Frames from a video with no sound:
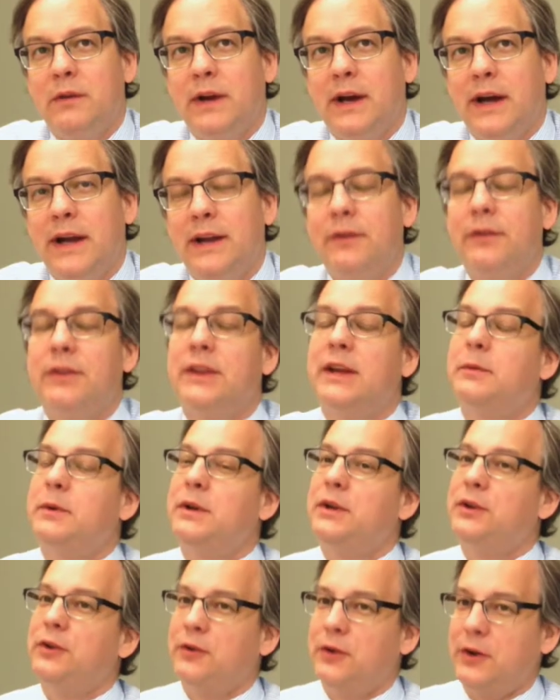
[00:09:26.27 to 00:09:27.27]
I don't think
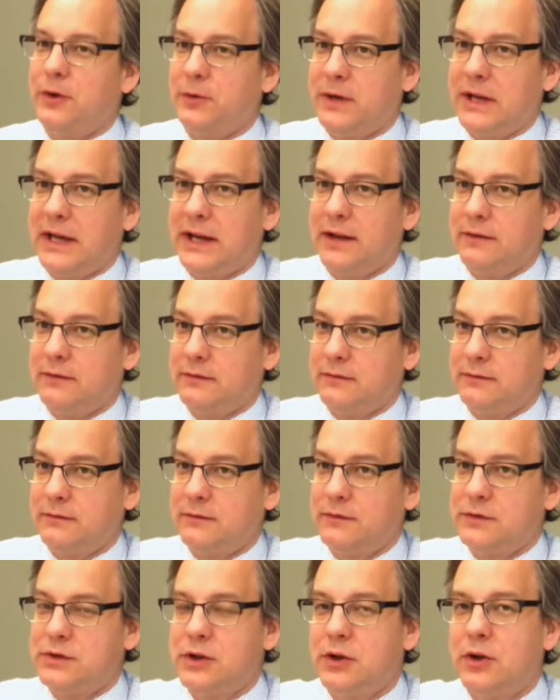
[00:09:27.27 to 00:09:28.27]
we know yet.
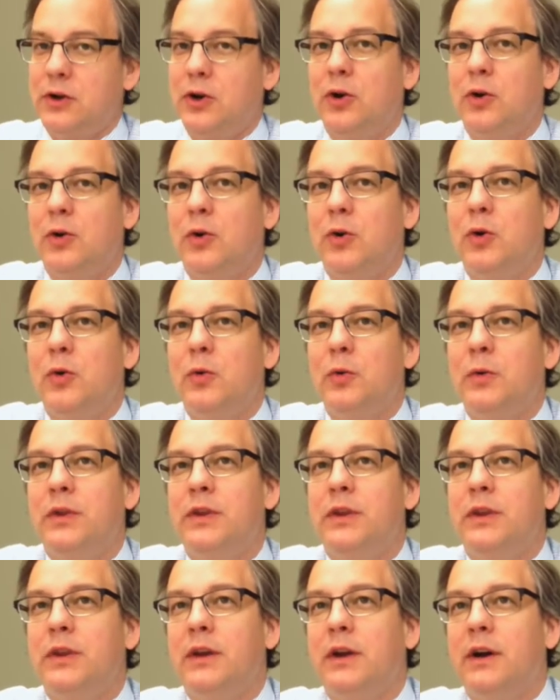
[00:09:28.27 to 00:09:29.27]
So
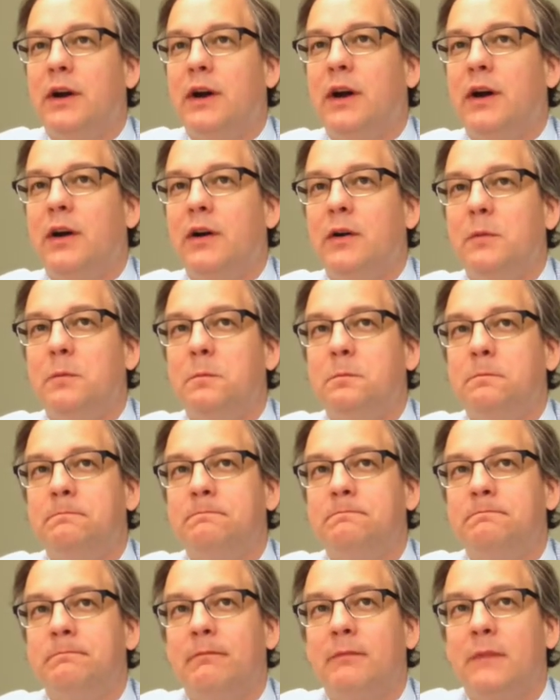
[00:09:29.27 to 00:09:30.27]

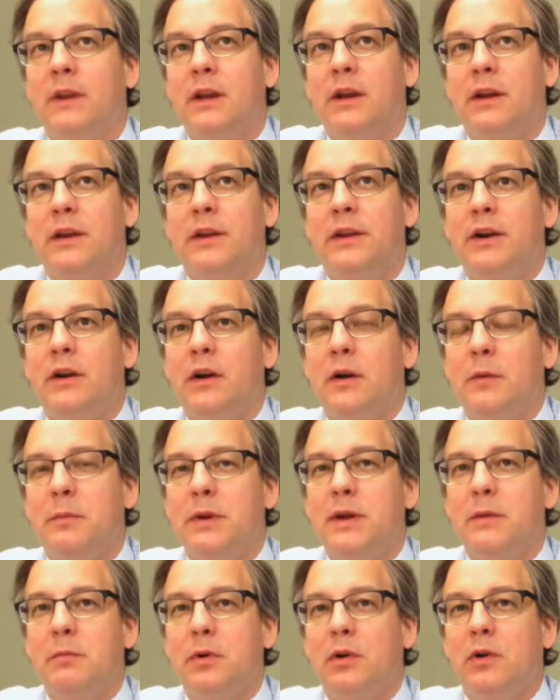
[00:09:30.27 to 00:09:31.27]
there are
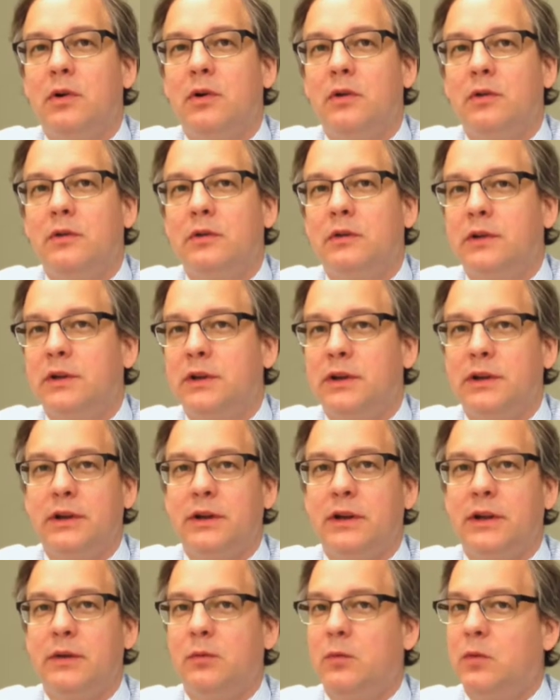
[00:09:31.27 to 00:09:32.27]
people
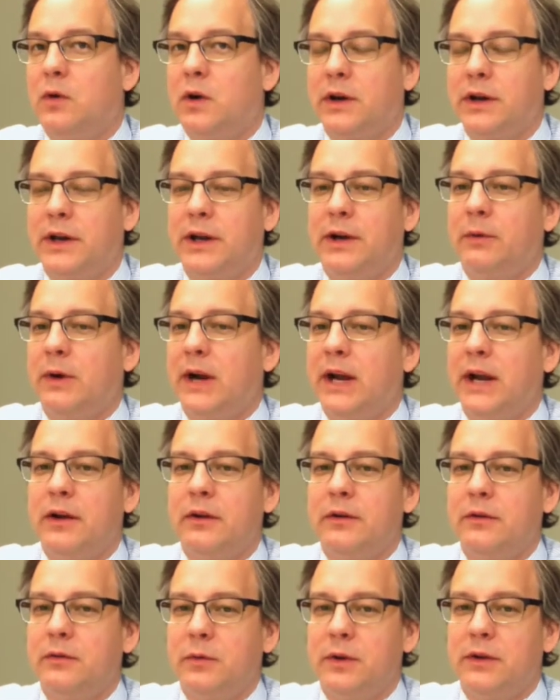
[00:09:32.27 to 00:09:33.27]
clearly walking
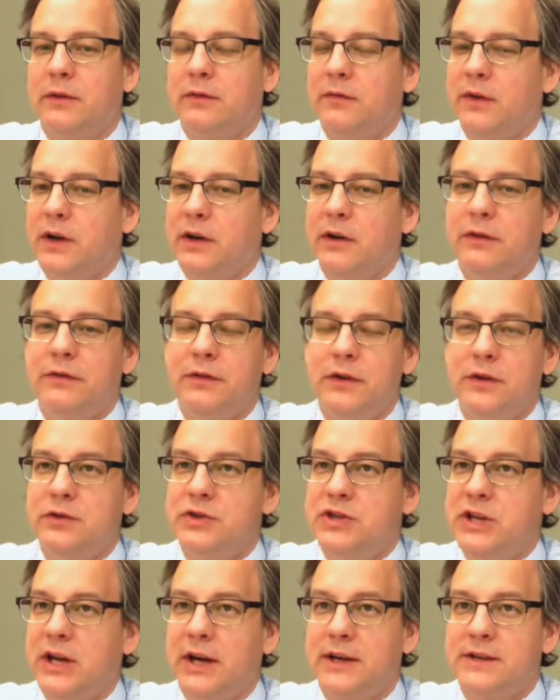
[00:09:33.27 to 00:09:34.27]
around with very few
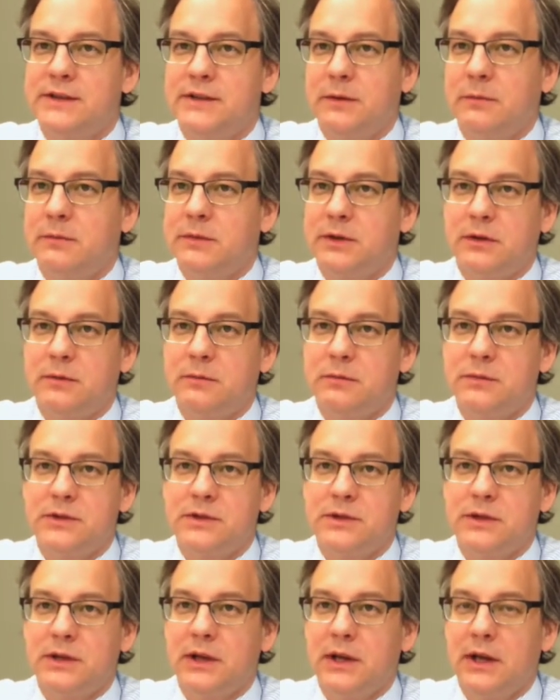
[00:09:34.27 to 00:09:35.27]
GI
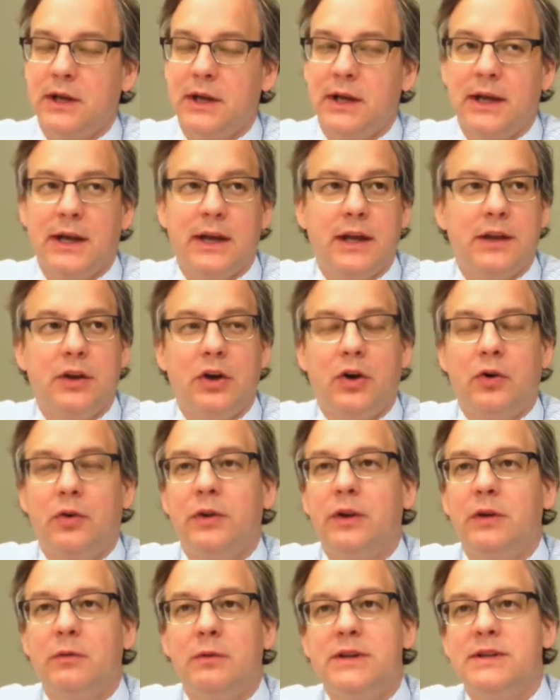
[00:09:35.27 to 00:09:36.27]
symptoms, and the
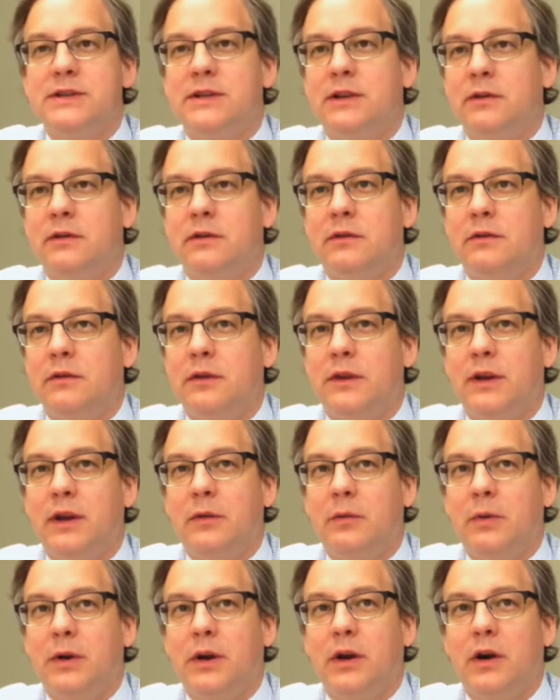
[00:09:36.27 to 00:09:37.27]
only reason
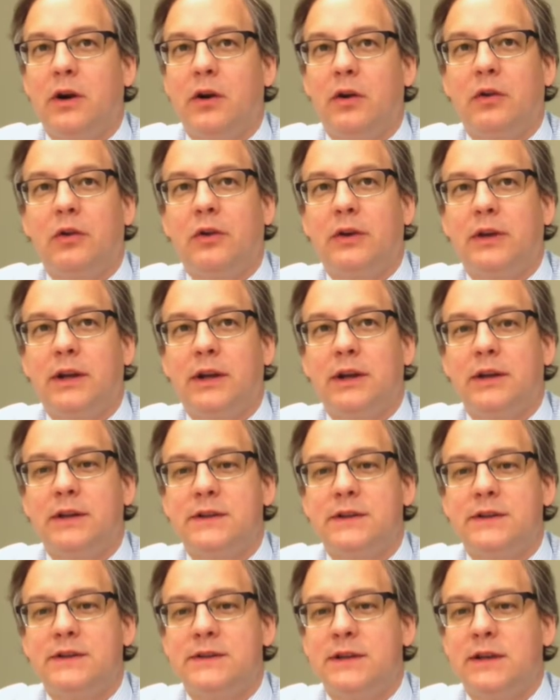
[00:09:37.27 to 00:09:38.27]
that we are looking
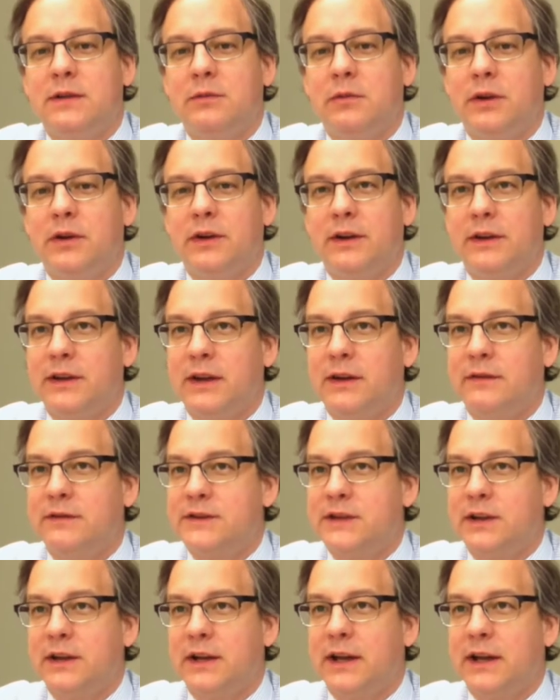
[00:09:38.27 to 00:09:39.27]
to see whether or not they have
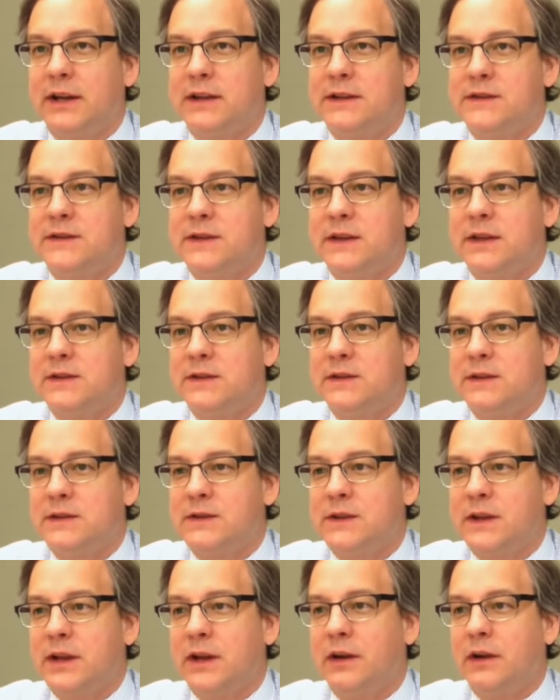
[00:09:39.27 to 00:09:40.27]
celiac disease
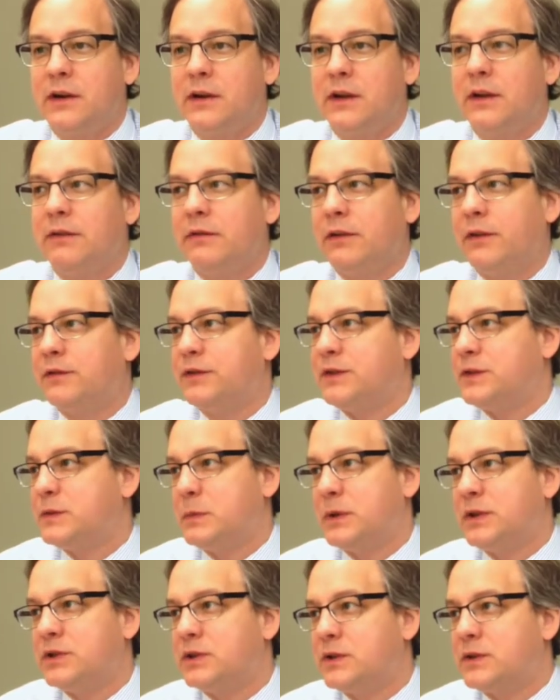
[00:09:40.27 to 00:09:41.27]
is that our level of
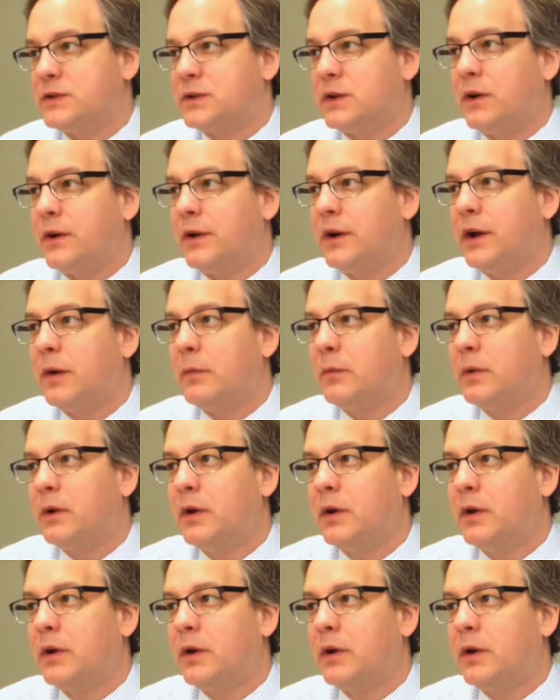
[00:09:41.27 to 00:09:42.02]
suspicion has gone up.